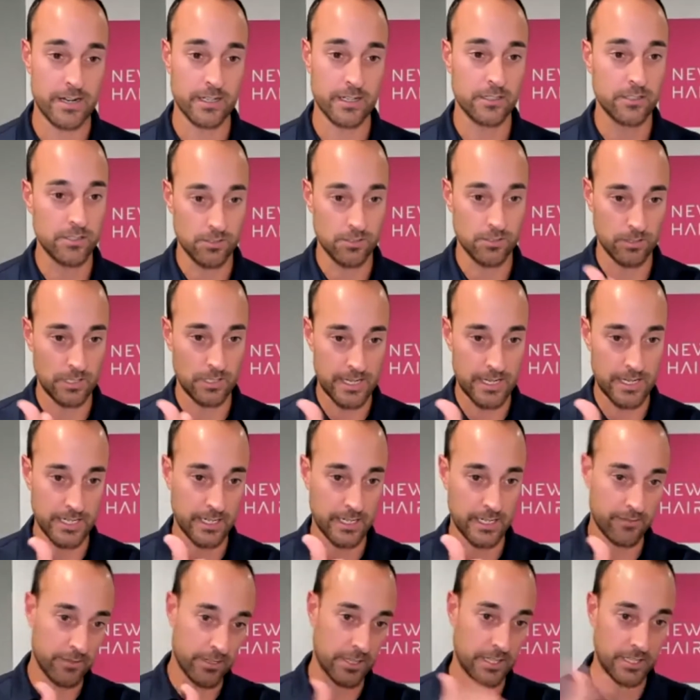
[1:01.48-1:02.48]
So lining
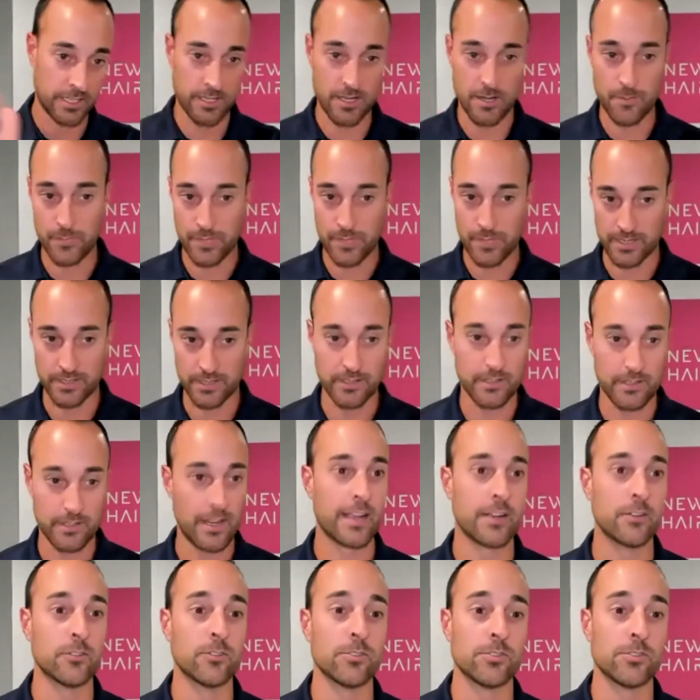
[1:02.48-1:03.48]
everything up on
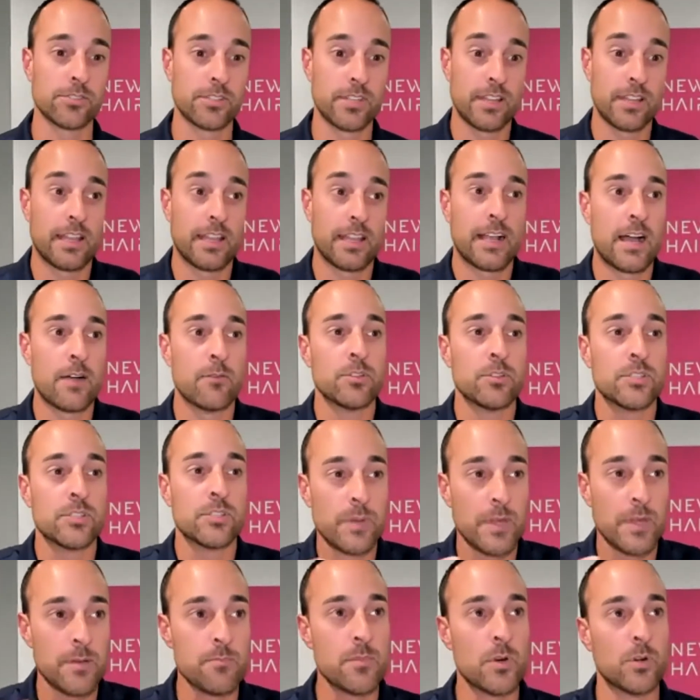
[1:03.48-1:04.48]
angles, like I would
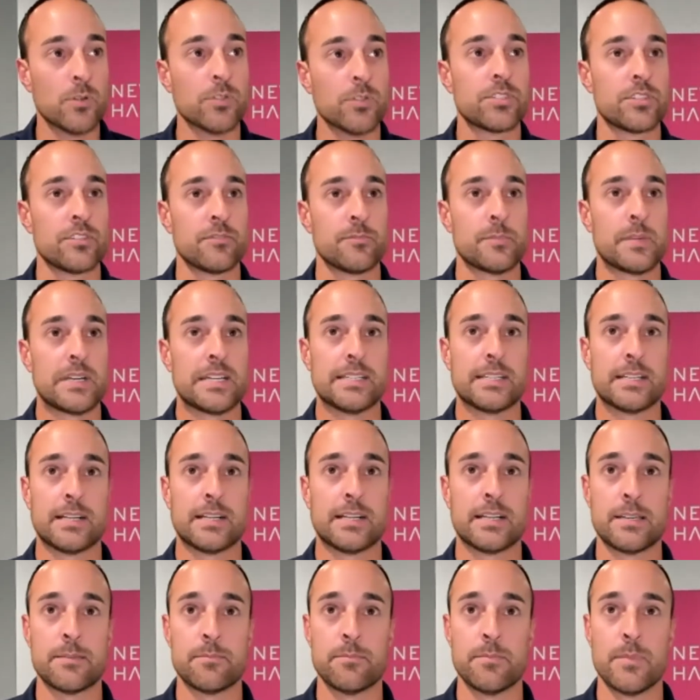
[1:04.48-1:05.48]
spend most of my
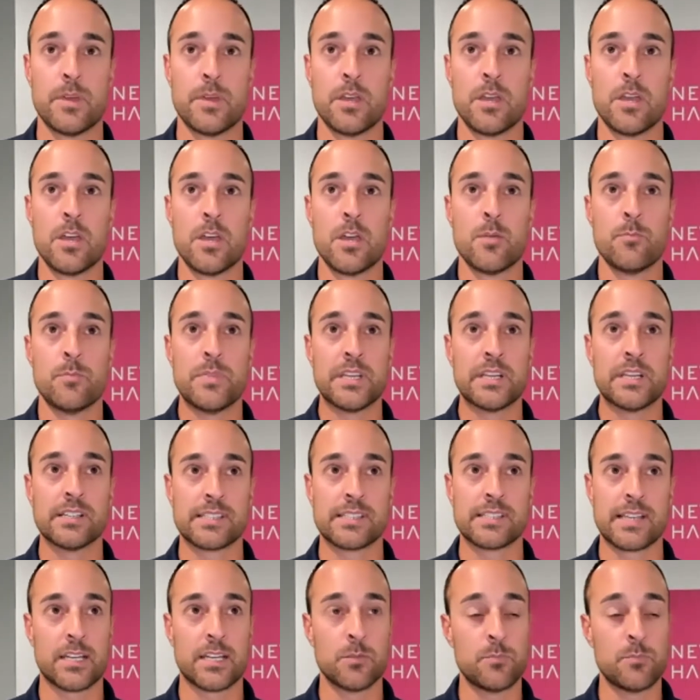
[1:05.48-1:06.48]
time because
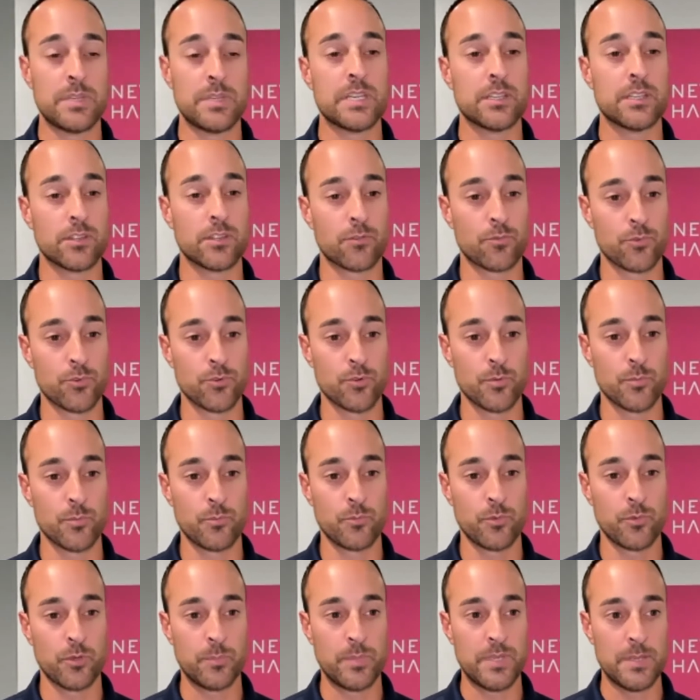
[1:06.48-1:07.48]
I could be in the room
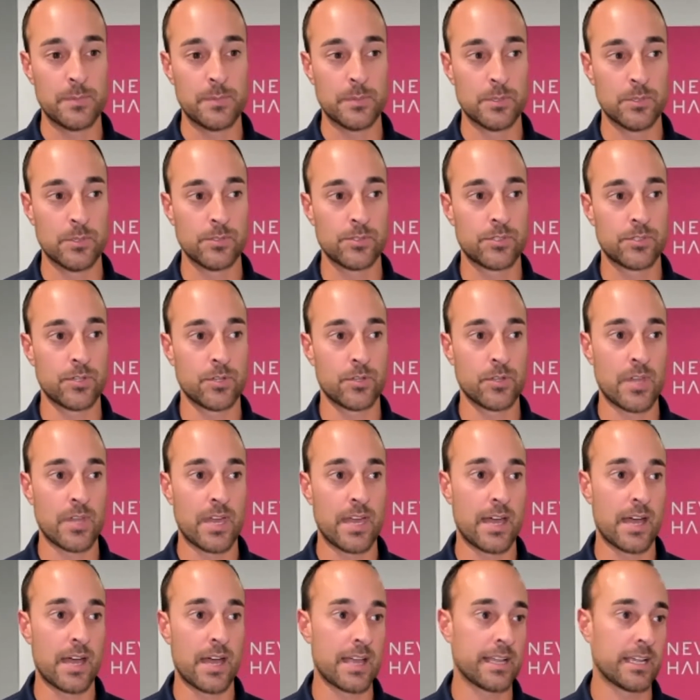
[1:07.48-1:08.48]
with people so
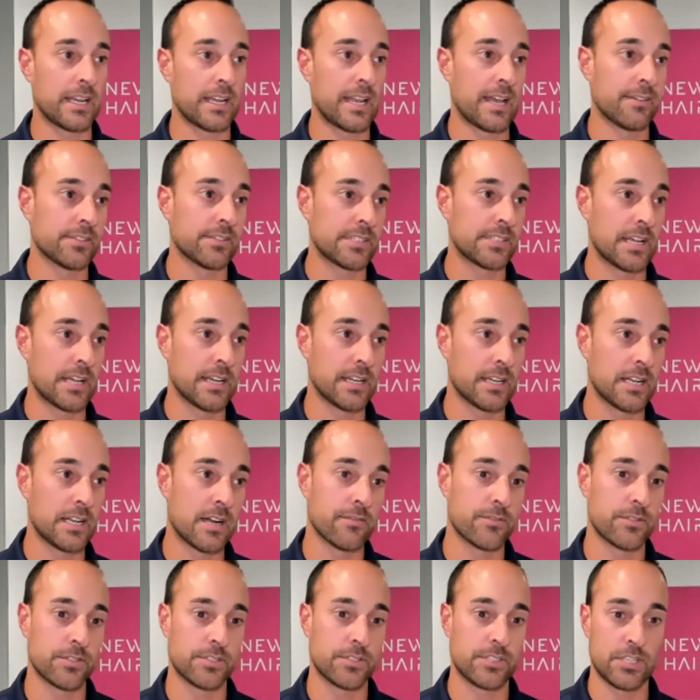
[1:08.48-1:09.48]
that I could have side
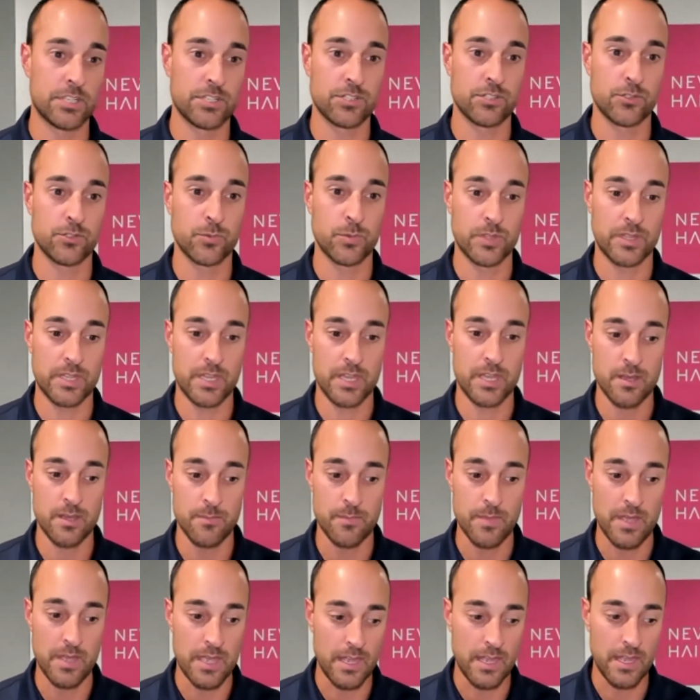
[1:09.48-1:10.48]
conversations with
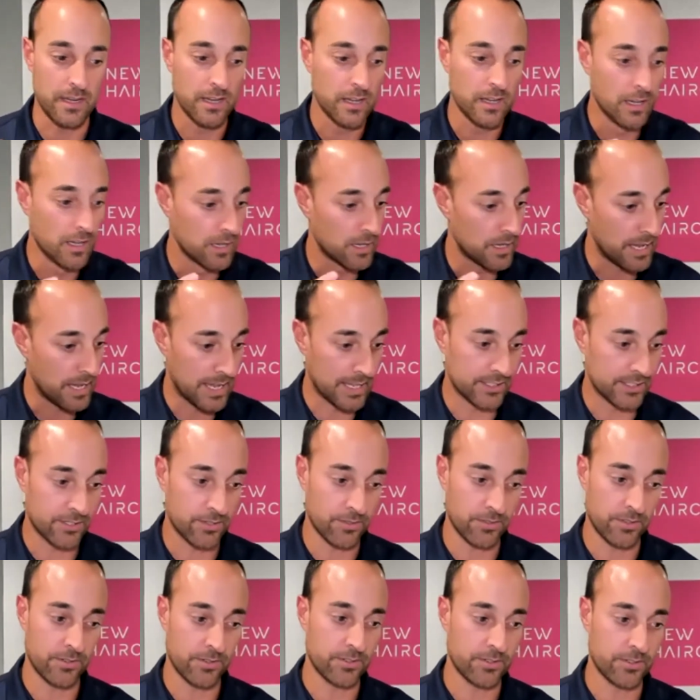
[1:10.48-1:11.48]
them and answer
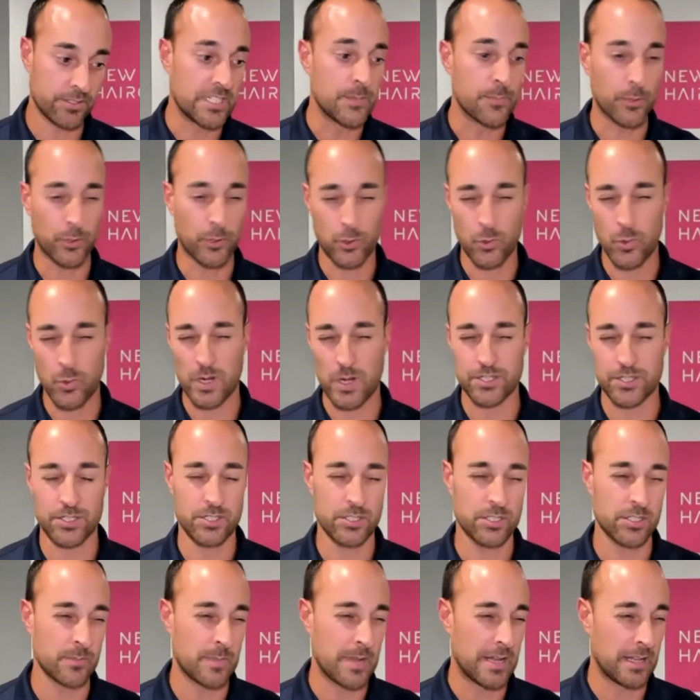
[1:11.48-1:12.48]
their deeper
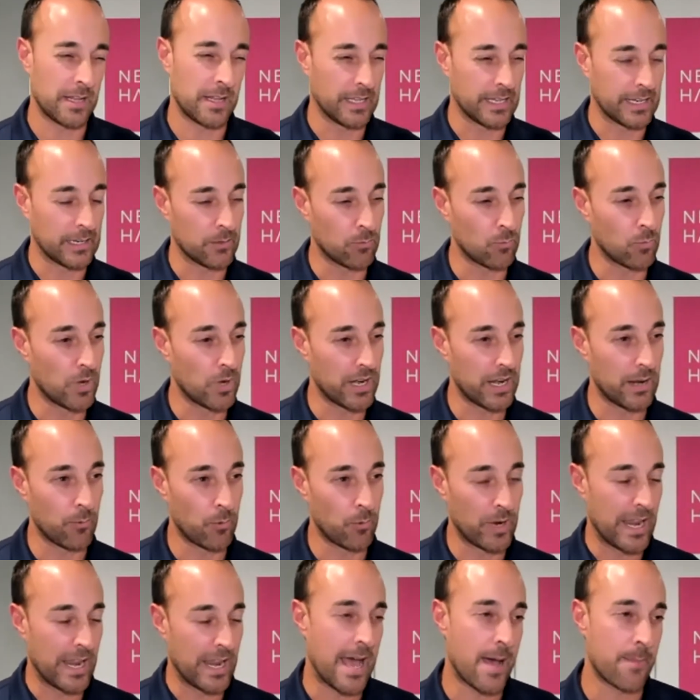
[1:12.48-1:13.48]
questions about like,
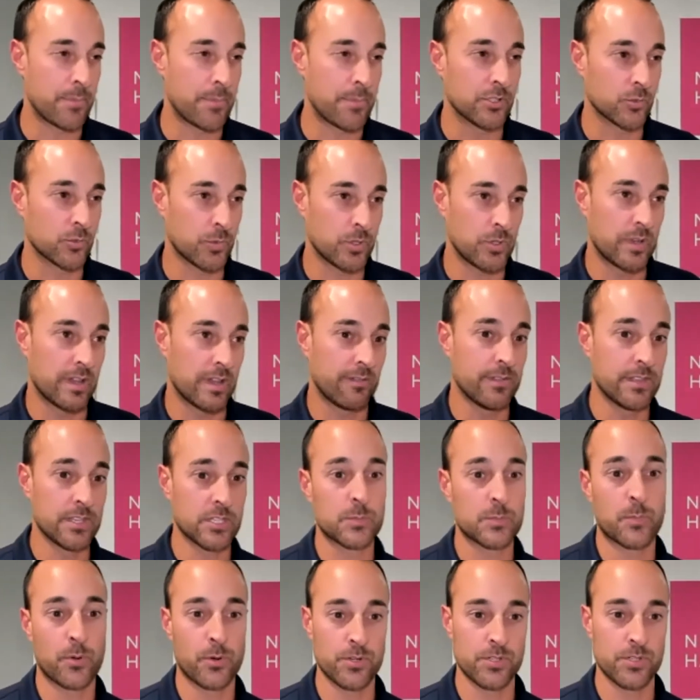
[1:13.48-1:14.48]
what happens when you have
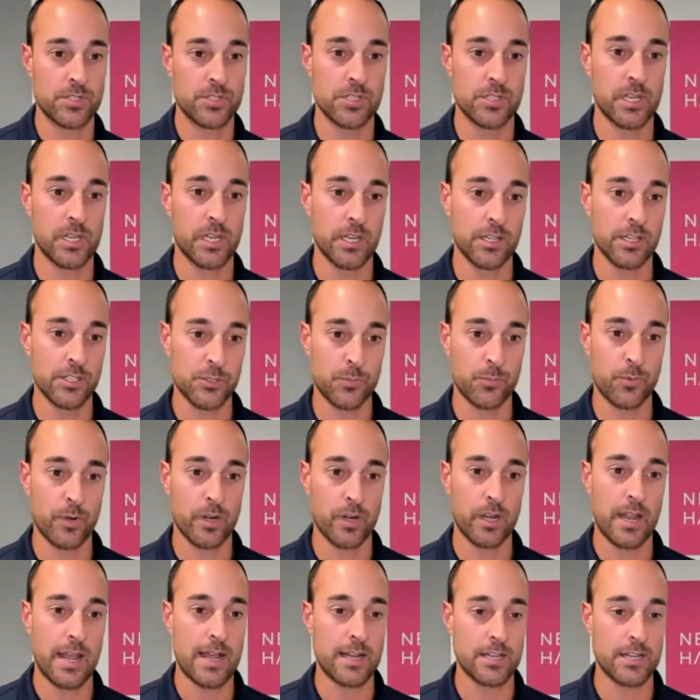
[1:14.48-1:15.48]
this person in a sprint?
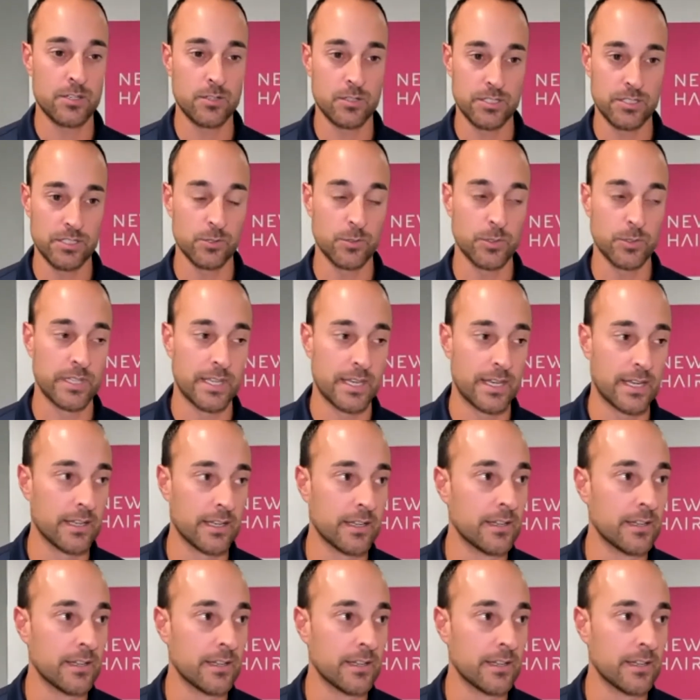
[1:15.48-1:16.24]
How do you deal with that?